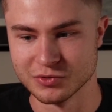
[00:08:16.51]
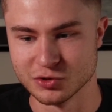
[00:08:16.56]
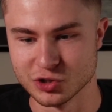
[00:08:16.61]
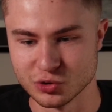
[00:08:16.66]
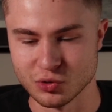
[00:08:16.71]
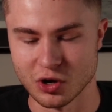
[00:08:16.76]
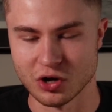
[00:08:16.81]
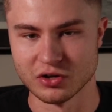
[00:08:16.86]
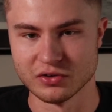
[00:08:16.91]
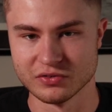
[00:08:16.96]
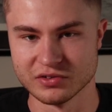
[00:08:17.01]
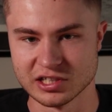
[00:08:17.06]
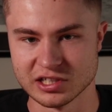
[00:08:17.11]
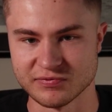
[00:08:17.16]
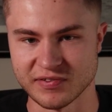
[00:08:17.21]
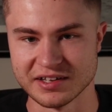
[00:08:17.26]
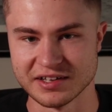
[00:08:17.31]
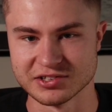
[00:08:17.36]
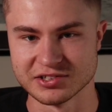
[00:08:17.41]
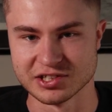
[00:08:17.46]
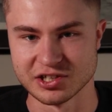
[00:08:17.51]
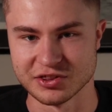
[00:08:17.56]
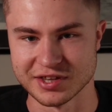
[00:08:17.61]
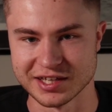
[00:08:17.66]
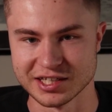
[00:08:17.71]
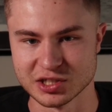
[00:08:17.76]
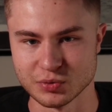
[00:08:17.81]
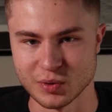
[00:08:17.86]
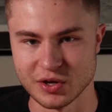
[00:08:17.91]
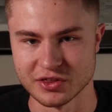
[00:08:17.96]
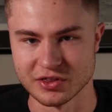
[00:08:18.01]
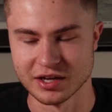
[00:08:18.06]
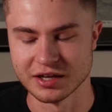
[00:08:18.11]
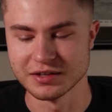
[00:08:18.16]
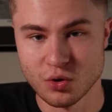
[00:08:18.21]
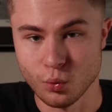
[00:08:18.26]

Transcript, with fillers: do all of these fancy things with it.